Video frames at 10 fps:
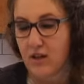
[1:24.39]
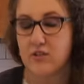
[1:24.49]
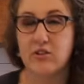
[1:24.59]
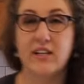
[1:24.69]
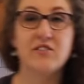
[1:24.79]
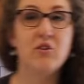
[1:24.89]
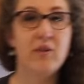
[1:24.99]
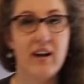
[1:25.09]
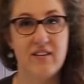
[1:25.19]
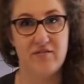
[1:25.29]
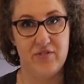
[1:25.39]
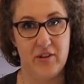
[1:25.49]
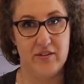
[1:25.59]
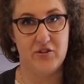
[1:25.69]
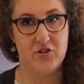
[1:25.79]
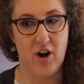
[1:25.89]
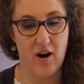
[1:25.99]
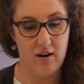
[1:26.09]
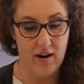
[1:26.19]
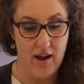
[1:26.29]
So let's go ahead and fill this
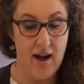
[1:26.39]
jar.